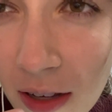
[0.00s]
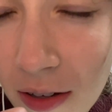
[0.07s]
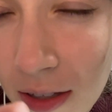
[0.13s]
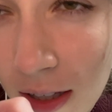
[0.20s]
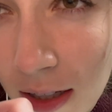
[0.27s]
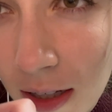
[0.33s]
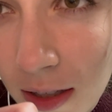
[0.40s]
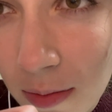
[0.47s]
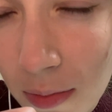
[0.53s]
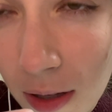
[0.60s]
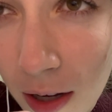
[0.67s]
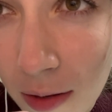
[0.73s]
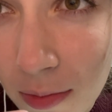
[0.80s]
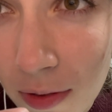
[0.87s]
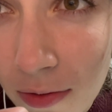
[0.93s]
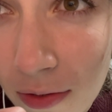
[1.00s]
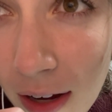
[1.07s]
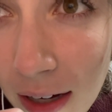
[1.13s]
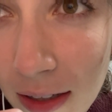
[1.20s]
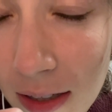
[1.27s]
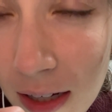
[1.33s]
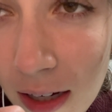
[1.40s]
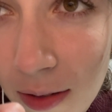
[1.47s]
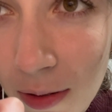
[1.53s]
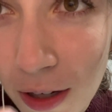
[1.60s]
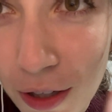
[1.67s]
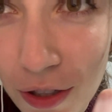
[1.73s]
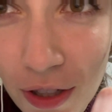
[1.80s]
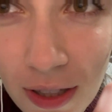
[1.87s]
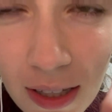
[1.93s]
long as it doesn't become infected, we
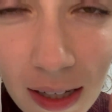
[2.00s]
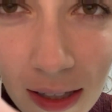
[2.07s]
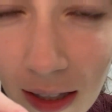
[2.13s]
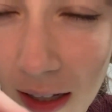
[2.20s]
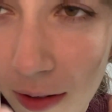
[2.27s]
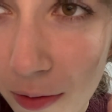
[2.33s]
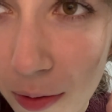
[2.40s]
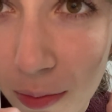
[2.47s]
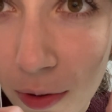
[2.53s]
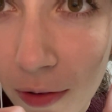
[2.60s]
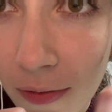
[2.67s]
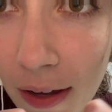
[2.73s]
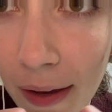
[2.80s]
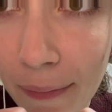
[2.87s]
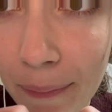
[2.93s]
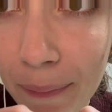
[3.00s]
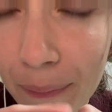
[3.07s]
can just easily remove it.